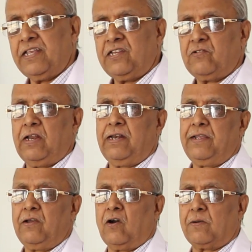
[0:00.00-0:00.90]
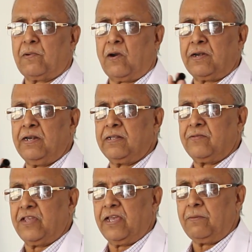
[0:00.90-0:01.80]
swelling or broadening of
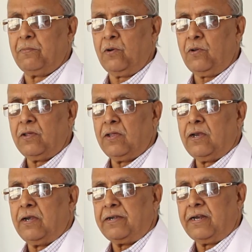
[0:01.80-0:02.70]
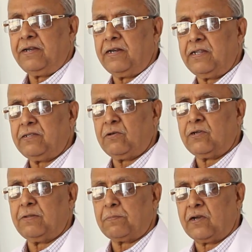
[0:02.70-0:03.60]
the elbow, tenderness or
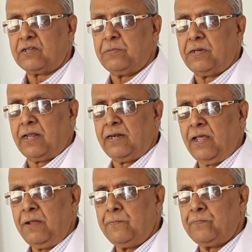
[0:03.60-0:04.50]
the proximal ulna,